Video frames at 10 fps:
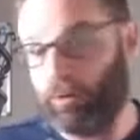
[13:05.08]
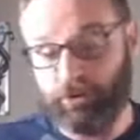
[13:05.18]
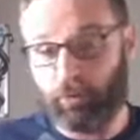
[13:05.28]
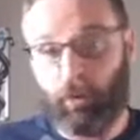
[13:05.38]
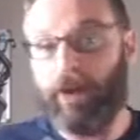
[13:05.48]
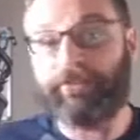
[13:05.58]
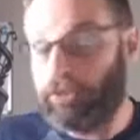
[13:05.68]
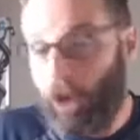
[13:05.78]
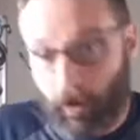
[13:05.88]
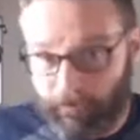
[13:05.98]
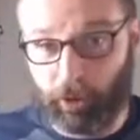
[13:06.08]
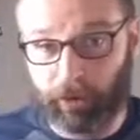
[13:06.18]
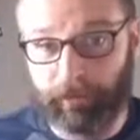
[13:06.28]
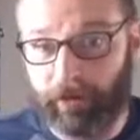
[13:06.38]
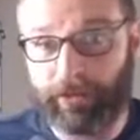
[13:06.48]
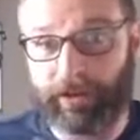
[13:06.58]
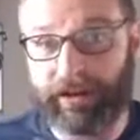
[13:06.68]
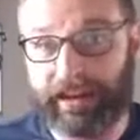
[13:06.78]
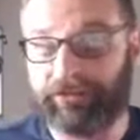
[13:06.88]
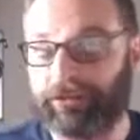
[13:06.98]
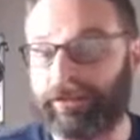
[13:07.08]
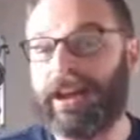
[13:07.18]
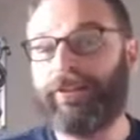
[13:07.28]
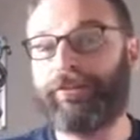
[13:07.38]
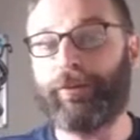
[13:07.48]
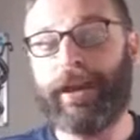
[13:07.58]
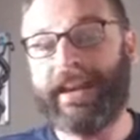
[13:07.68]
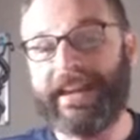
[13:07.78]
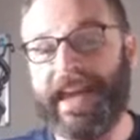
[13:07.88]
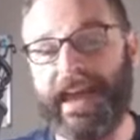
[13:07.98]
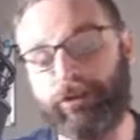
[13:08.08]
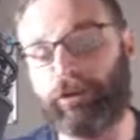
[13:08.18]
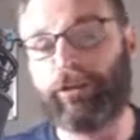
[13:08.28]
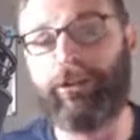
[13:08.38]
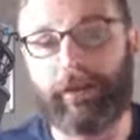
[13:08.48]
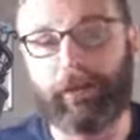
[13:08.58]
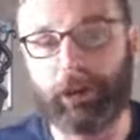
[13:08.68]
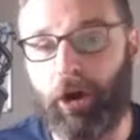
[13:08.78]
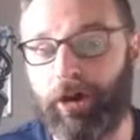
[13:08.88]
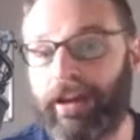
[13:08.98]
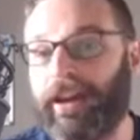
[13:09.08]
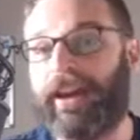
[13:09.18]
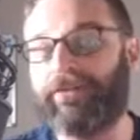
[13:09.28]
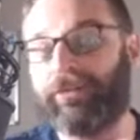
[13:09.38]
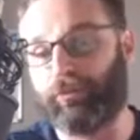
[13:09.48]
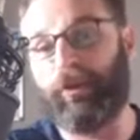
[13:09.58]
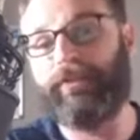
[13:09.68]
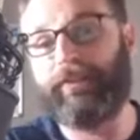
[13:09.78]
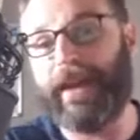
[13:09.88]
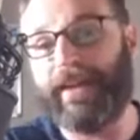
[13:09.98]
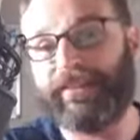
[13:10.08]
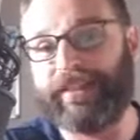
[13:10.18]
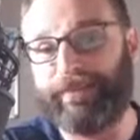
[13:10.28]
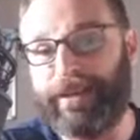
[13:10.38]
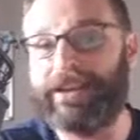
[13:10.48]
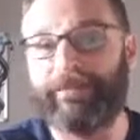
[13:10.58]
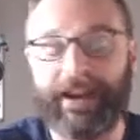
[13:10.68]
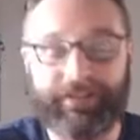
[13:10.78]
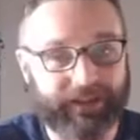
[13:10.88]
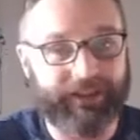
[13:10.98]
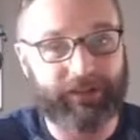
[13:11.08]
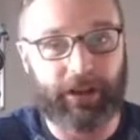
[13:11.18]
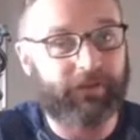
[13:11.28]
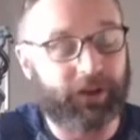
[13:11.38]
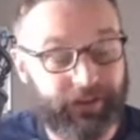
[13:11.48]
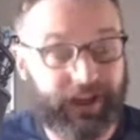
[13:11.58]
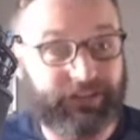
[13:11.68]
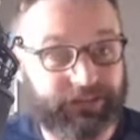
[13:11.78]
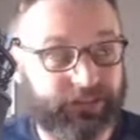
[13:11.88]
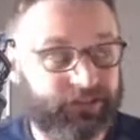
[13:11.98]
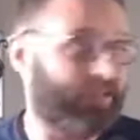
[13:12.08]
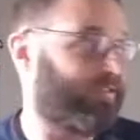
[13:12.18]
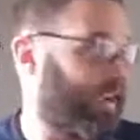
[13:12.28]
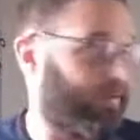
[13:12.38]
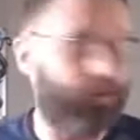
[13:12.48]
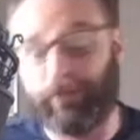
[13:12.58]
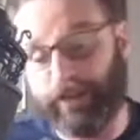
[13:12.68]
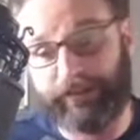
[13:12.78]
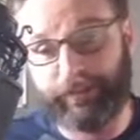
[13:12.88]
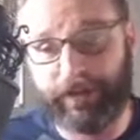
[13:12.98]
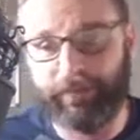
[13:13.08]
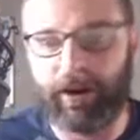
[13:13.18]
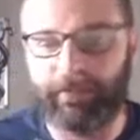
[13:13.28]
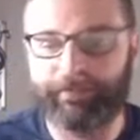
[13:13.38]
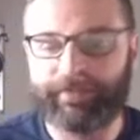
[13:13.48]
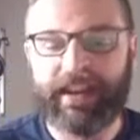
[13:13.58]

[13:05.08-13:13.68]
or there was no form of authentication, so any hacker could come along and just run some SNMP commands against all of our devices and change our network. Well, that's a big problem.